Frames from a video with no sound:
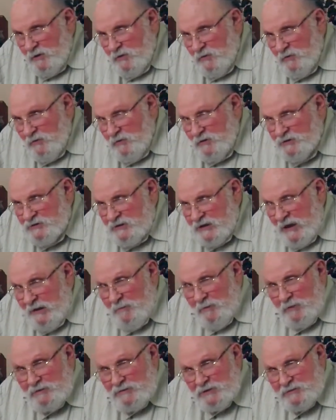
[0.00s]
Who is
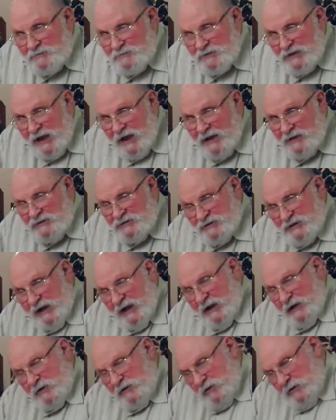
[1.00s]
able to
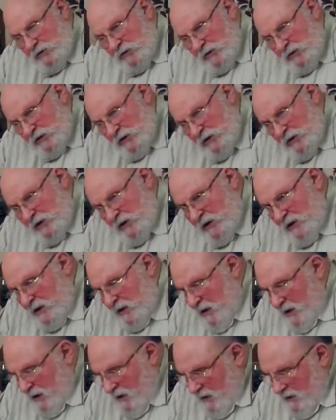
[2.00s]
substantiate
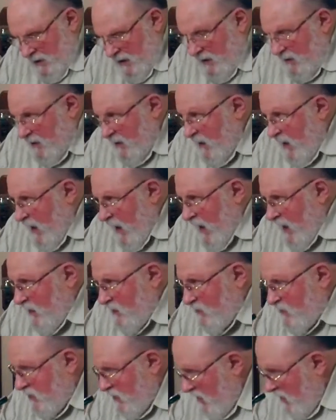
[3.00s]
that the
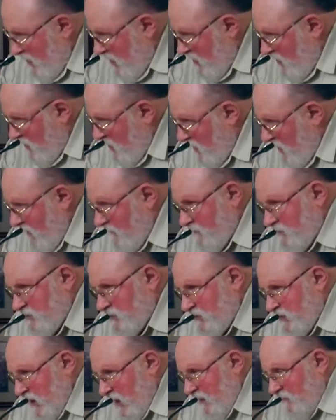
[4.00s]
idea of a
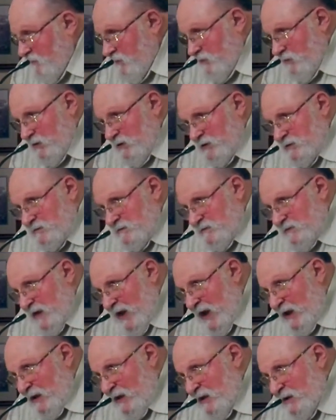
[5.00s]
Savior is
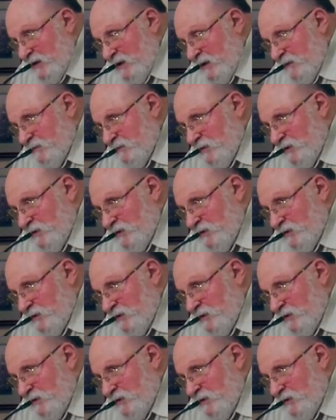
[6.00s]
valid if